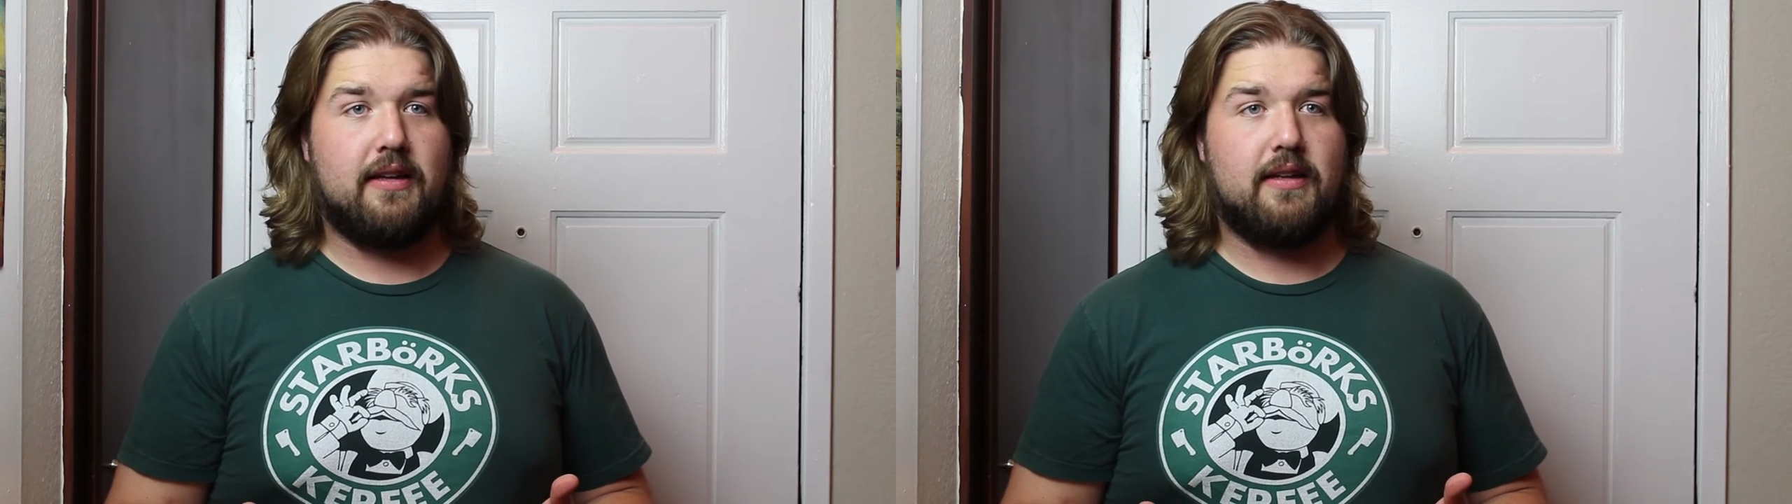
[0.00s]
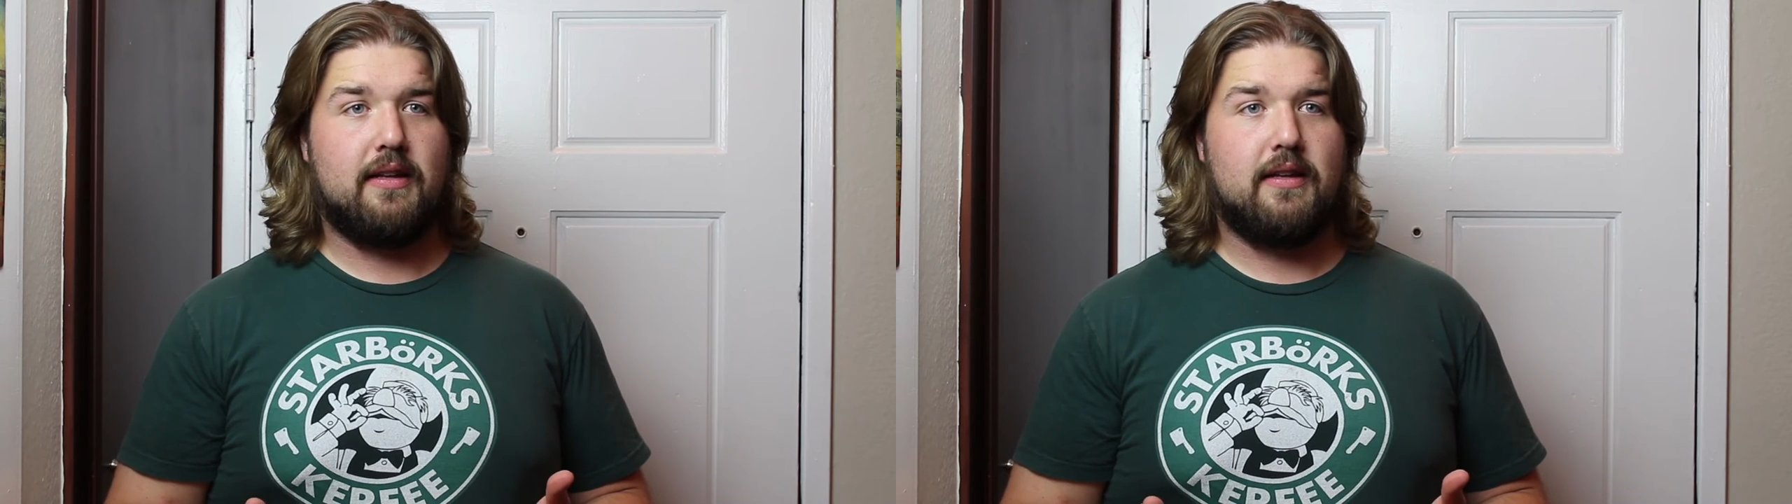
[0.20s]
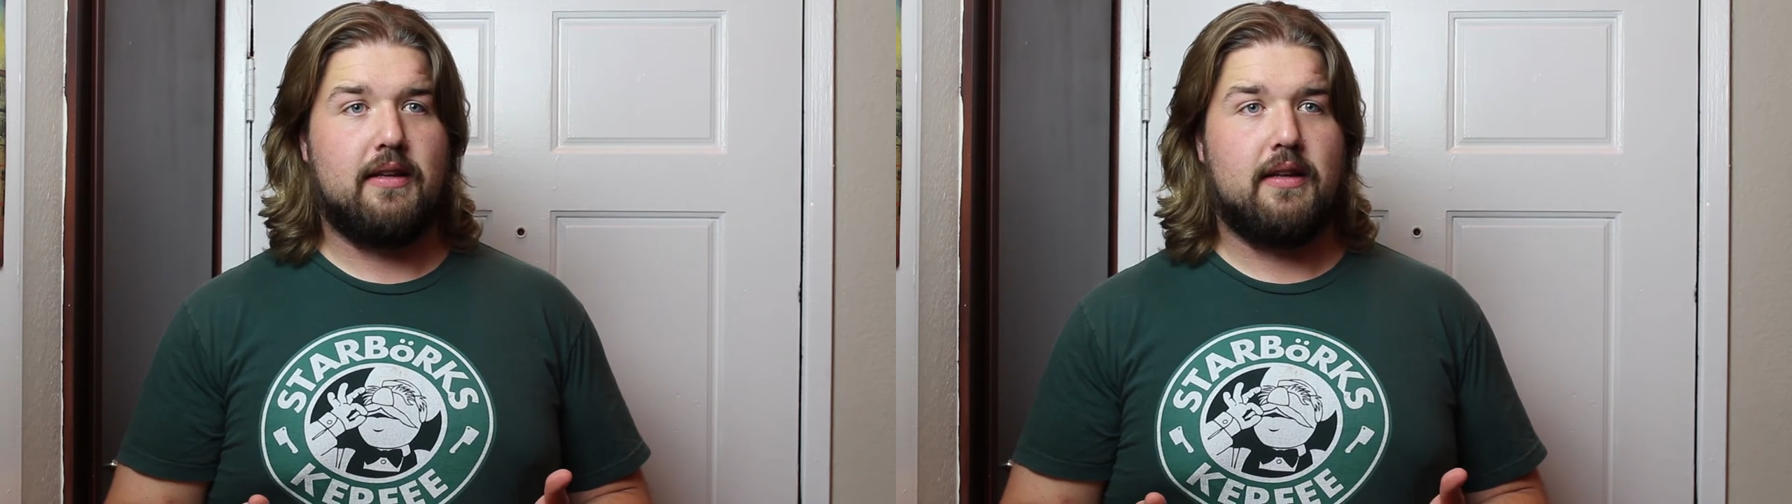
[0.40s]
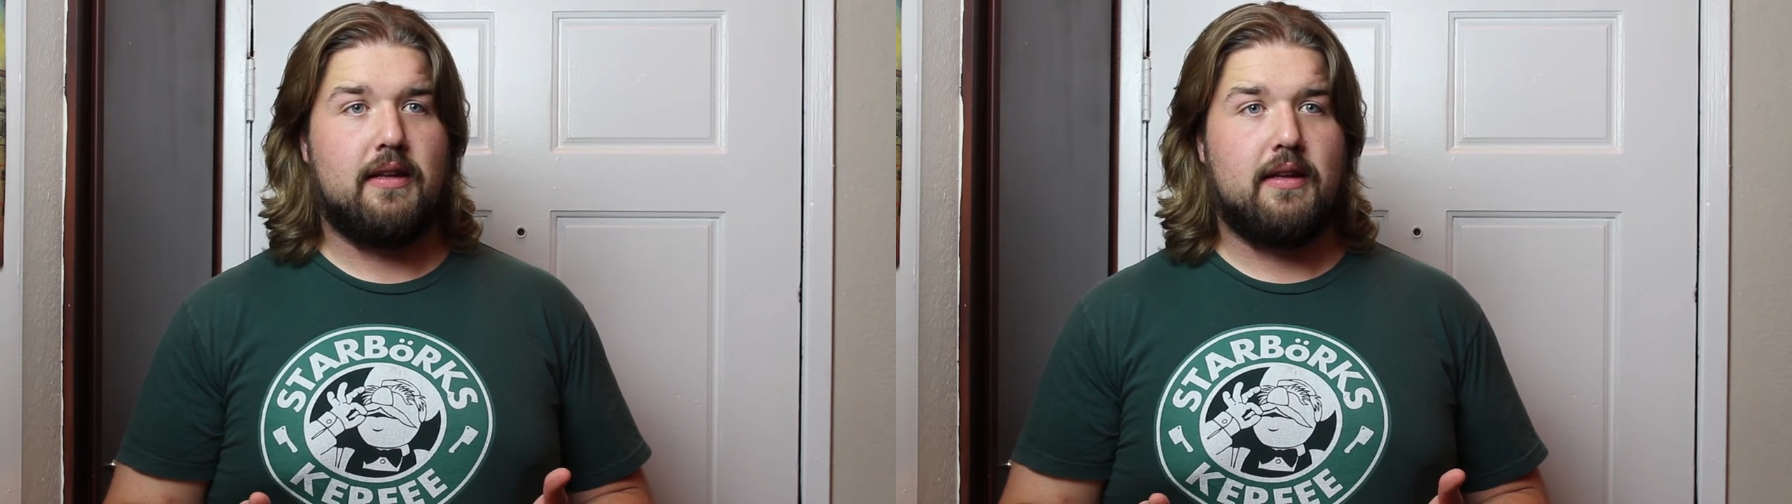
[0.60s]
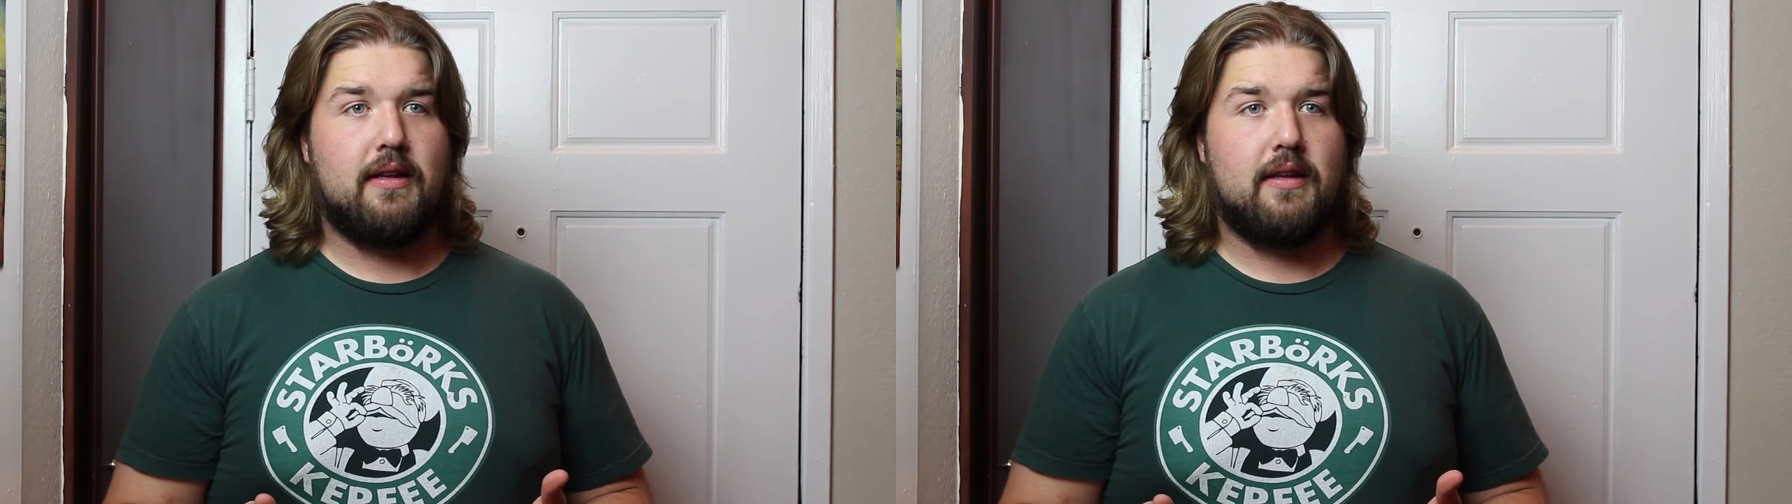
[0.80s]
Yeah, but
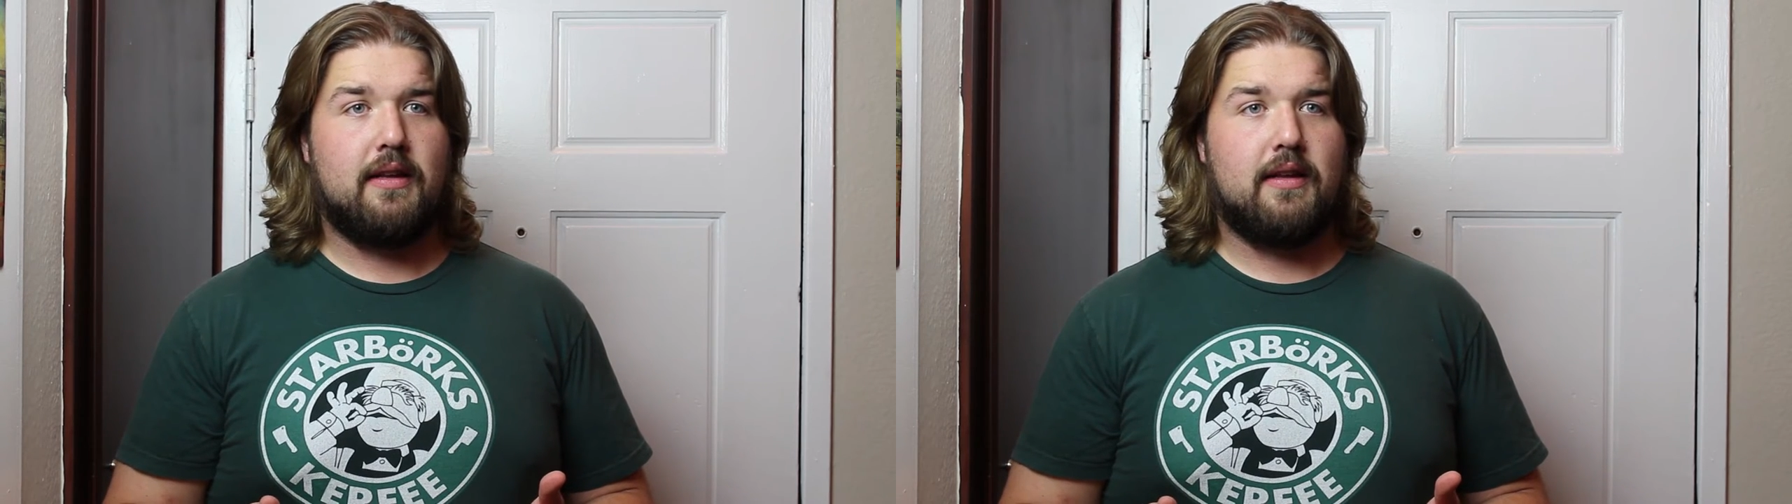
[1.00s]
still, you